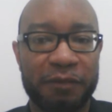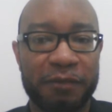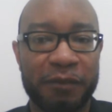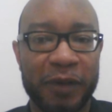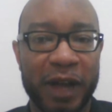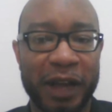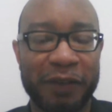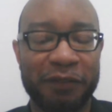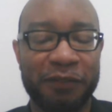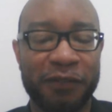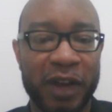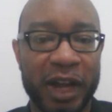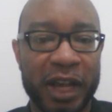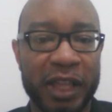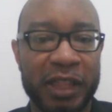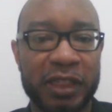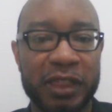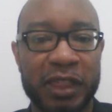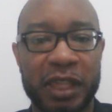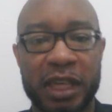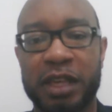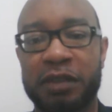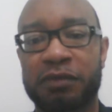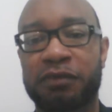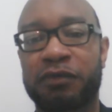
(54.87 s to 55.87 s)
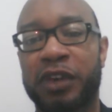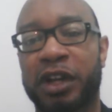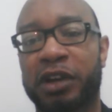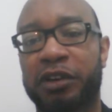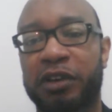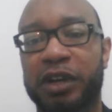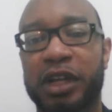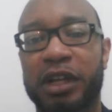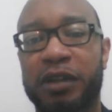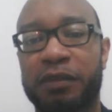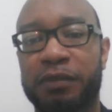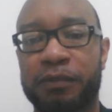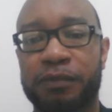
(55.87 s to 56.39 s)
I find that
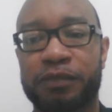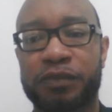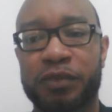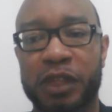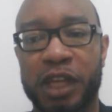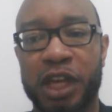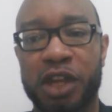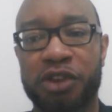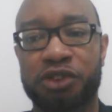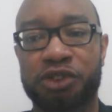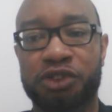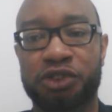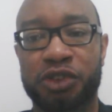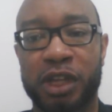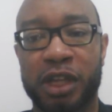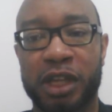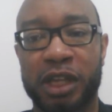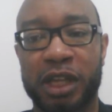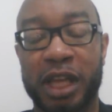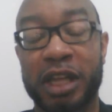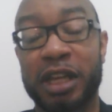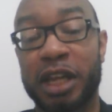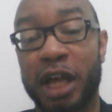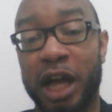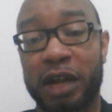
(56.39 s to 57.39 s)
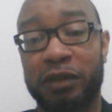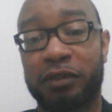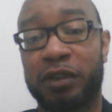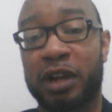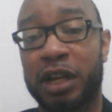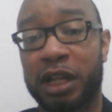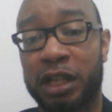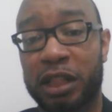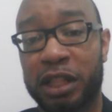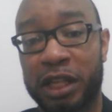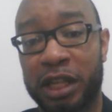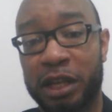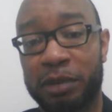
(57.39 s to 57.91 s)
very interesting, and
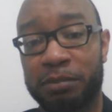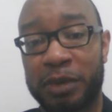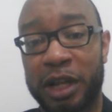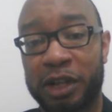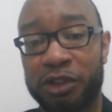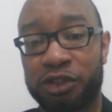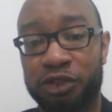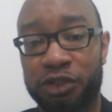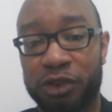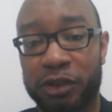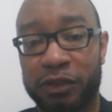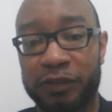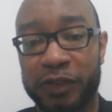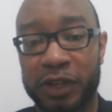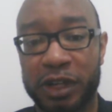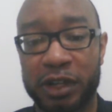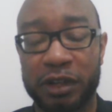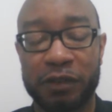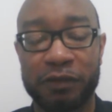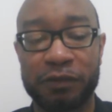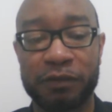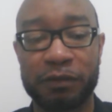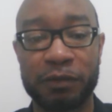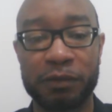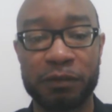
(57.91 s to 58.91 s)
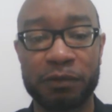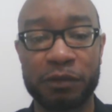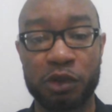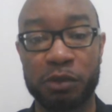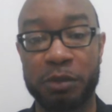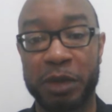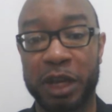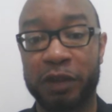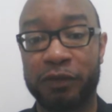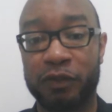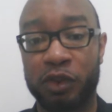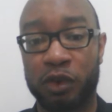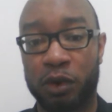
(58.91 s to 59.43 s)
ironically, I'm not sure if too
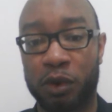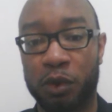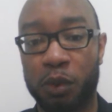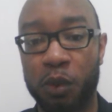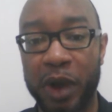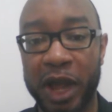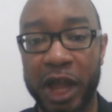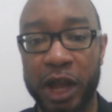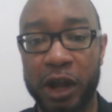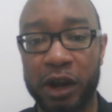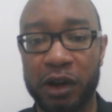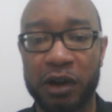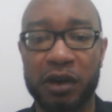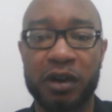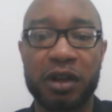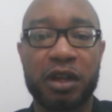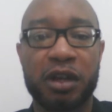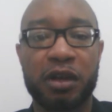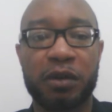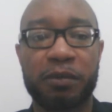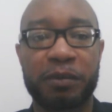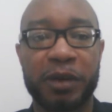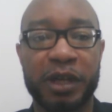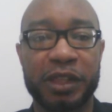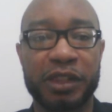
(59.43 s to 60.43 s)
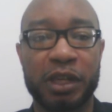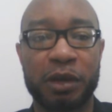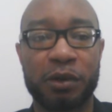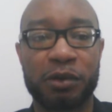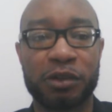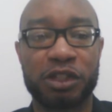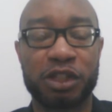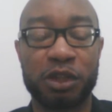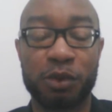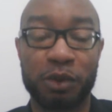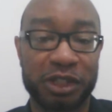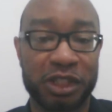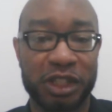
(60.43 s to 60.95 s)
many of you are aware, but
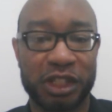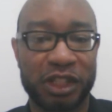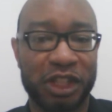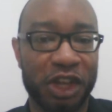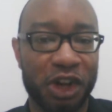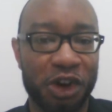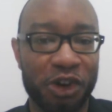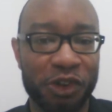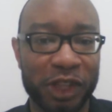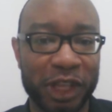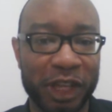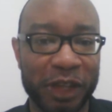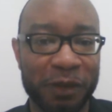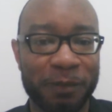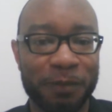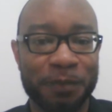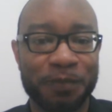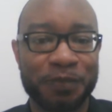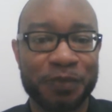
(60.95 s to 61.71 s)
she wasn't the only